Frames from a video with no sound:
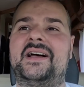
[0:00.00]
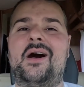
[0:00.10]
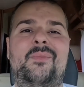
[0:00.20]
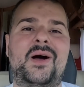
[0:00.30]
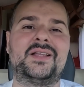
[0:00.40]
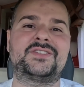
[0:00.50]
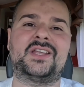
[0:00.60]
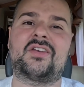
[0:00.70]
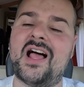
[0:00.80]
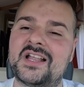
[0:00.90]
how much
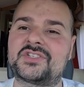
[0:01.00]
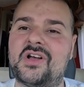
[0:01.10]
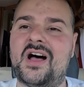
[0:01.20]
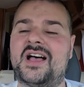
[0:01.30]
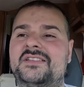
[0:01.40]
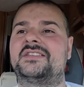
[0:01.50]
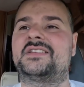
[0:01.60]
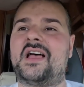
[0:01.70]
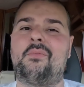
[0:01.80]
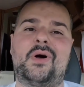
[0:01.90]
the clutch
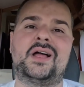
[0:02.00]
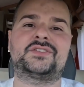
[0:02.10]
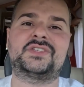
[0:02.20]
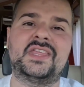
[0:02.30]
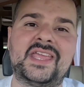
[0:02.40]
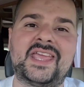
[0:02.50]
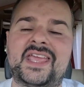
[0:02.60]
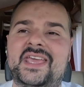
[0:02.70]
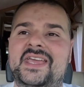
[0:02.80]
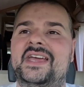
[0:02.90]
costs, how much
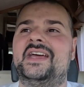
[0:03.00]
the